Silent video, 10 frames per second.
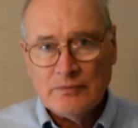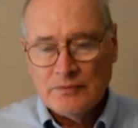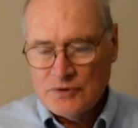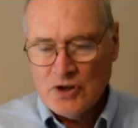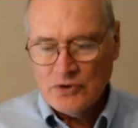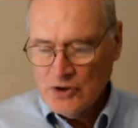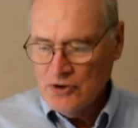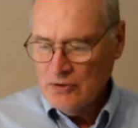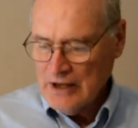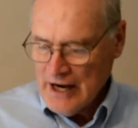So to
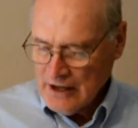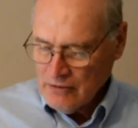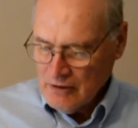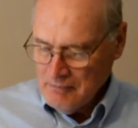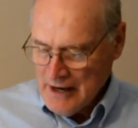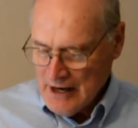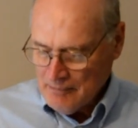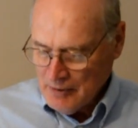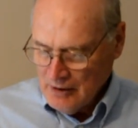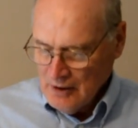do an accurate
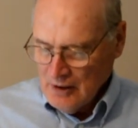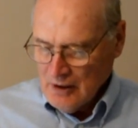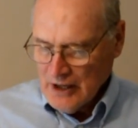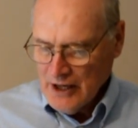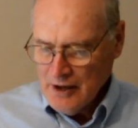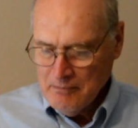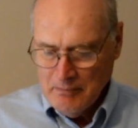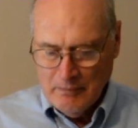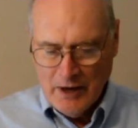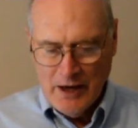map, I
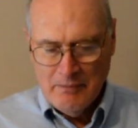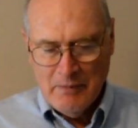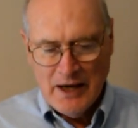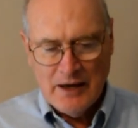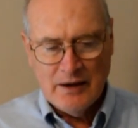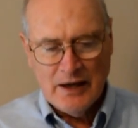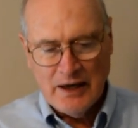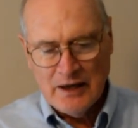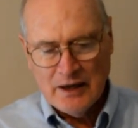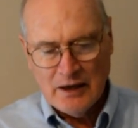made
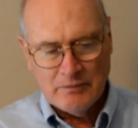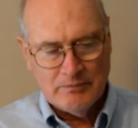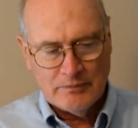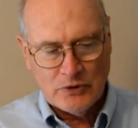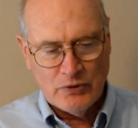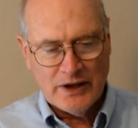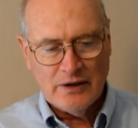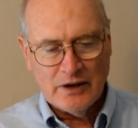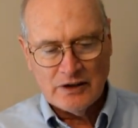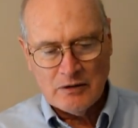a
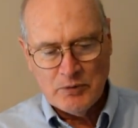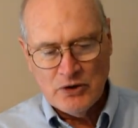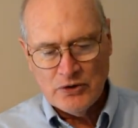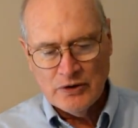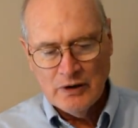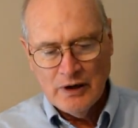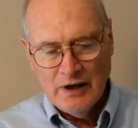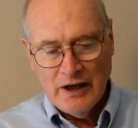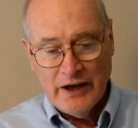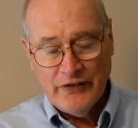grid on the computer,
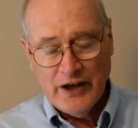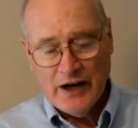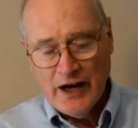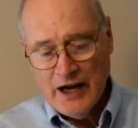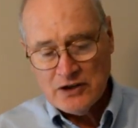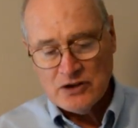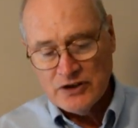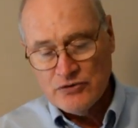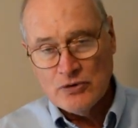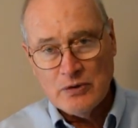and then I
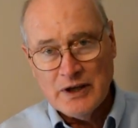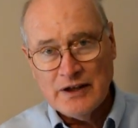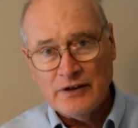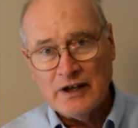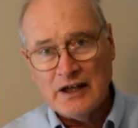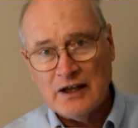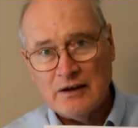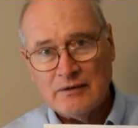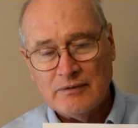actually drew in the